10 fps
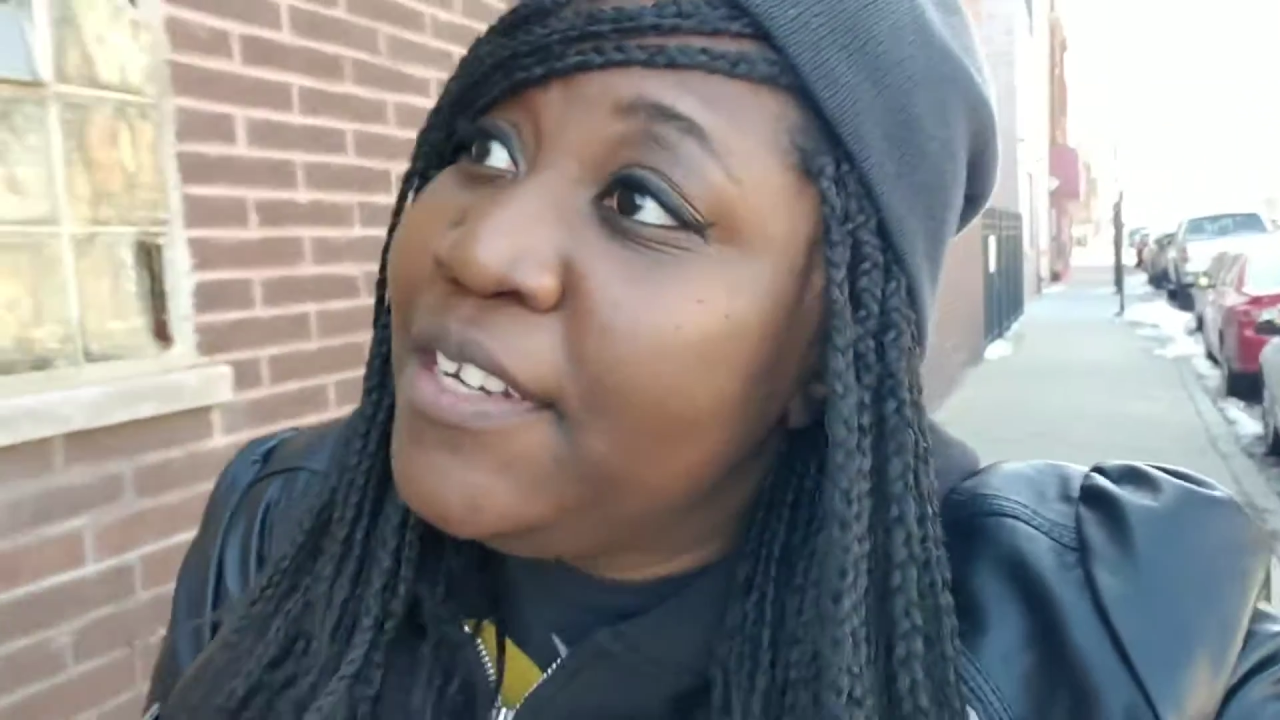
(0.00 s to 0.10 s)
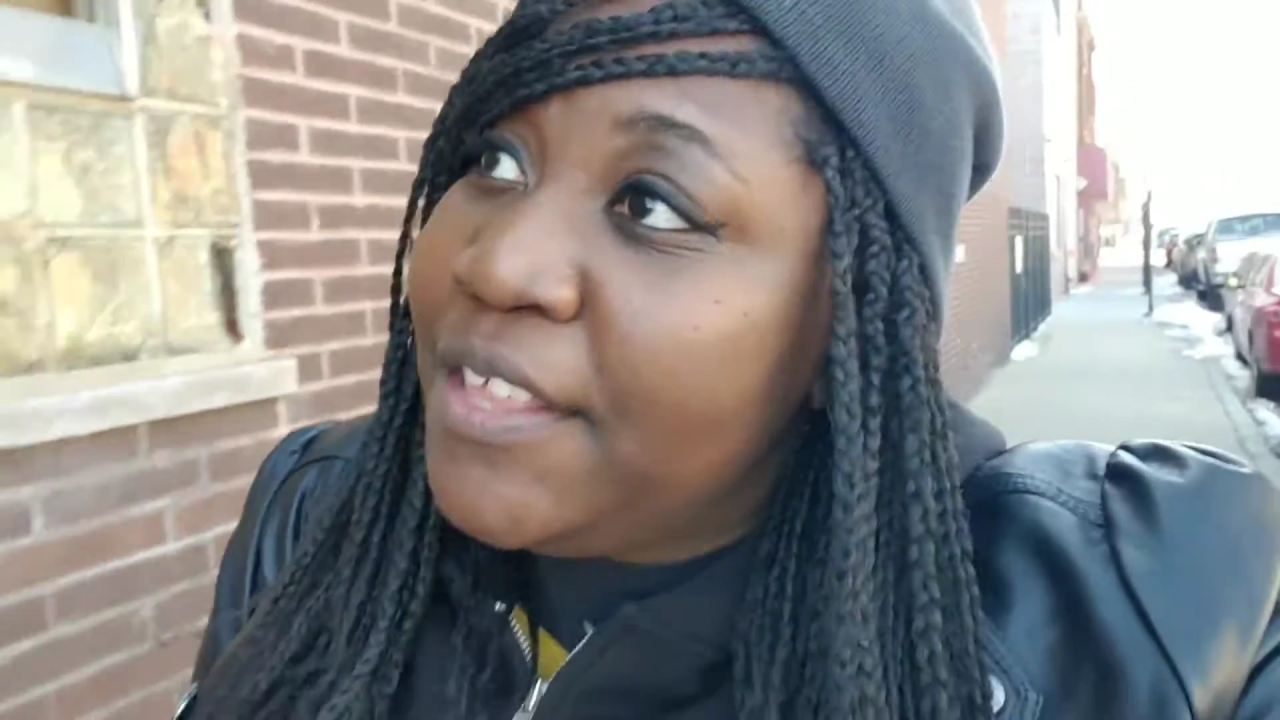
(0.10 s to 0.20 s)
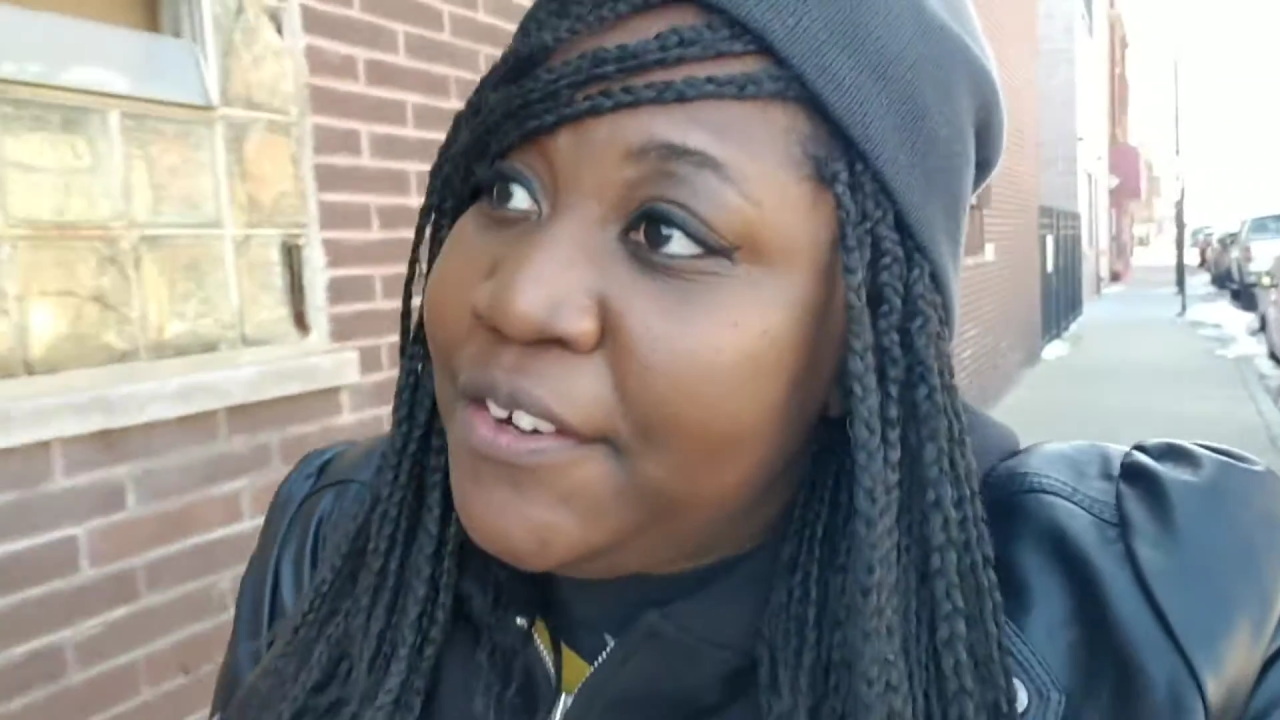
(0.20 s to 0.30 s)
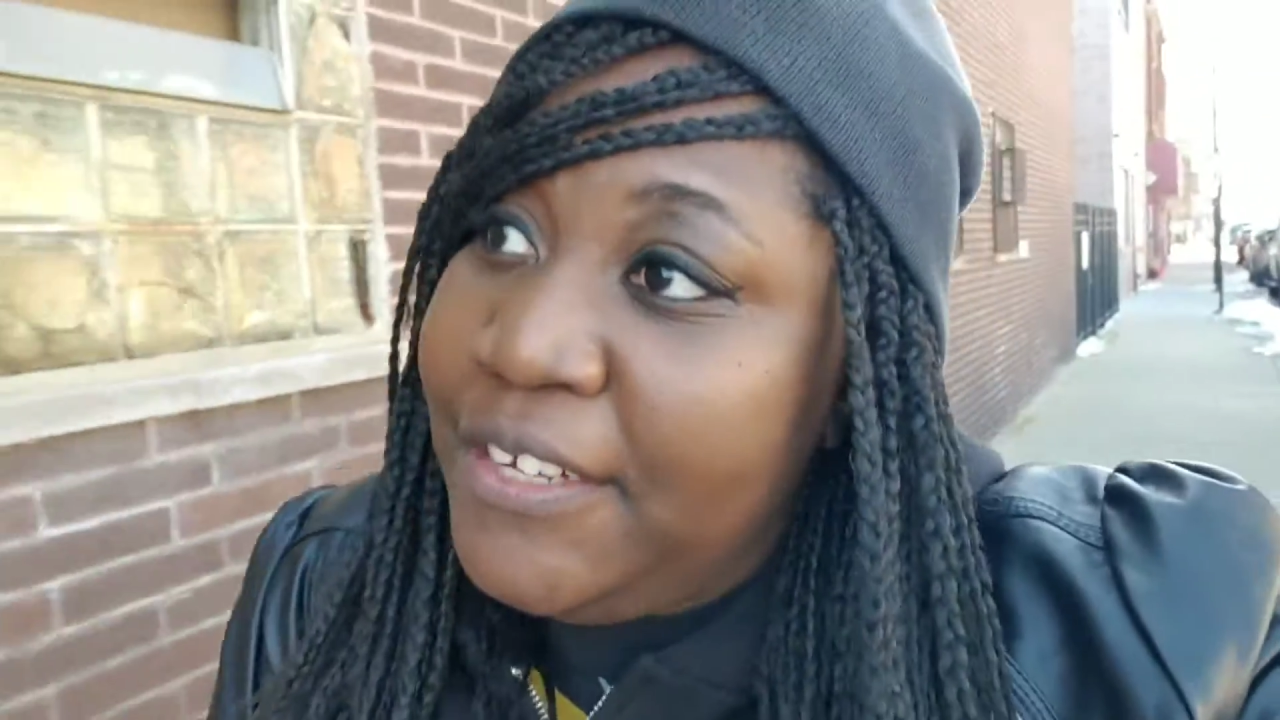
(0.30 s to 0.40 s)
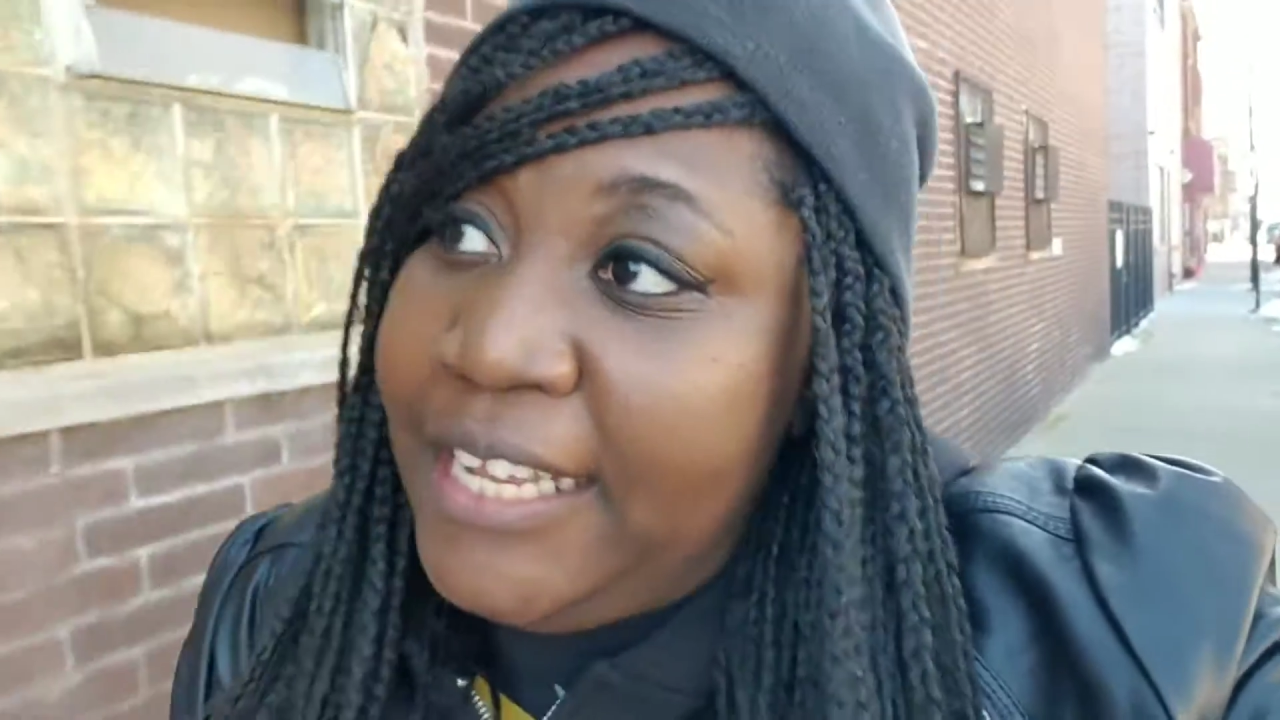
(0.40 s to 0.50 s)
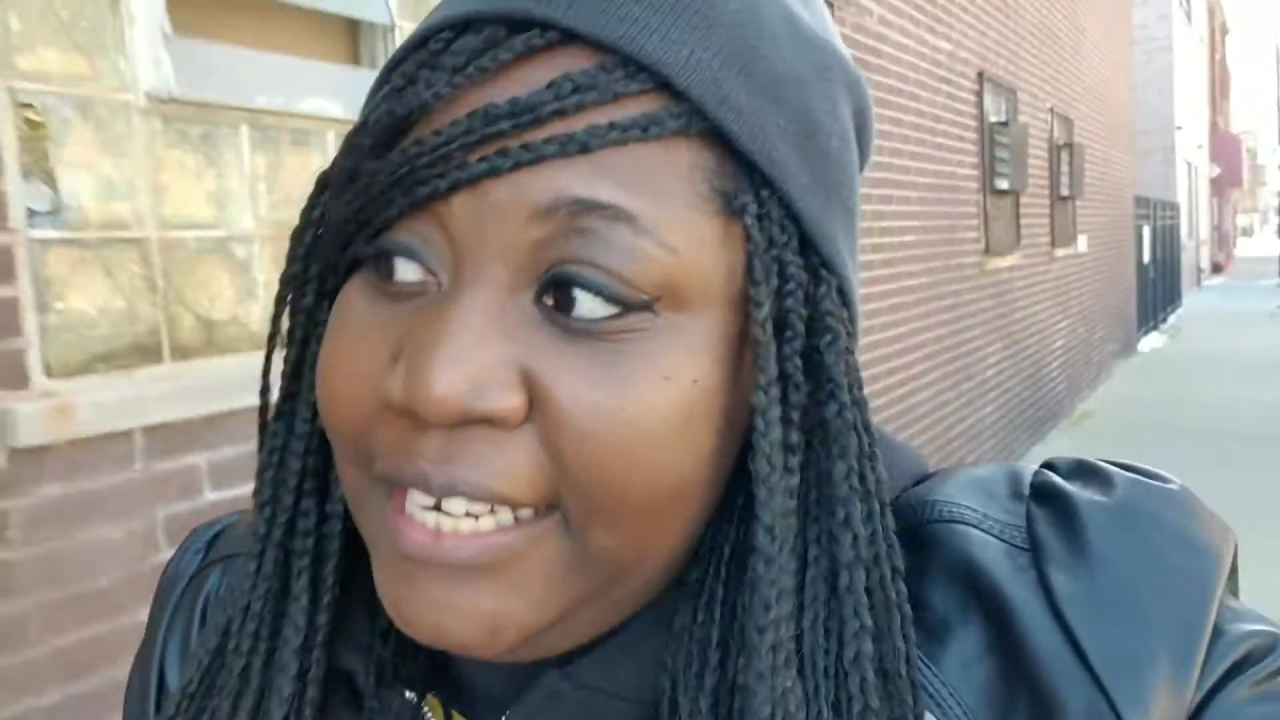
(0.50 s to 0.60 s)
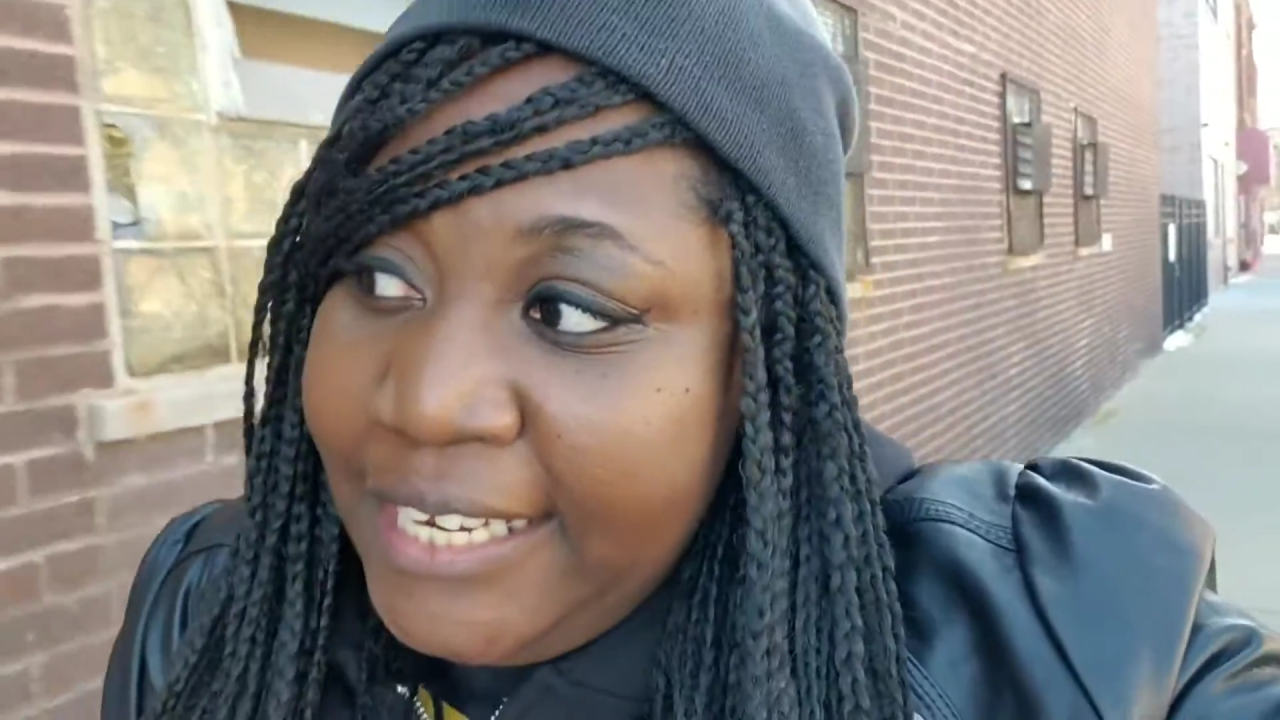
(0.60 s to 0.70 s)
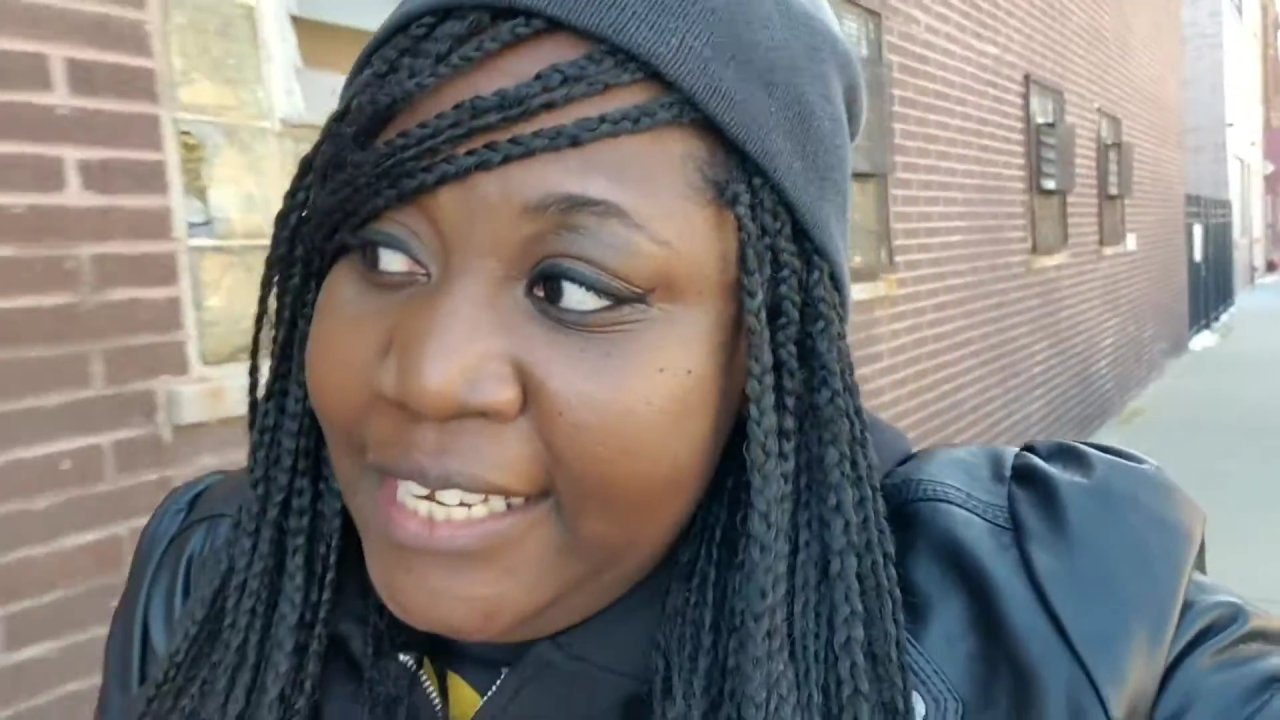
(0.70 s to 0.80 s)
another lady.